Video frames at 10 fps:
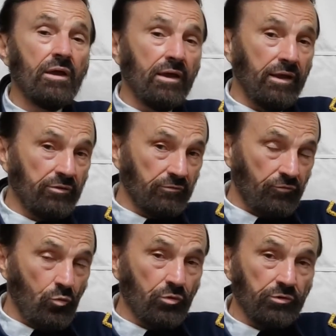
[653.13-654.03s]
and the
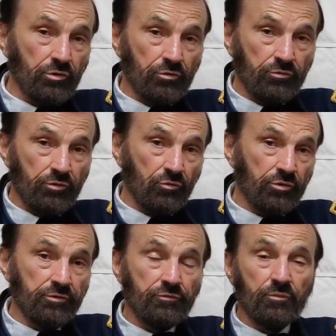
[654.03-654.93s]
4-year degree
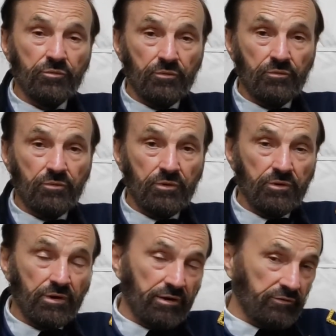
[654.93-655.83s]
from the
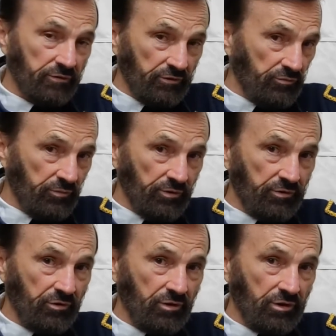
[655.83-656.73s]
United States
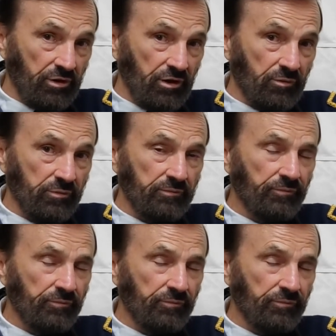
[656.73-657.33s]
Military Academy.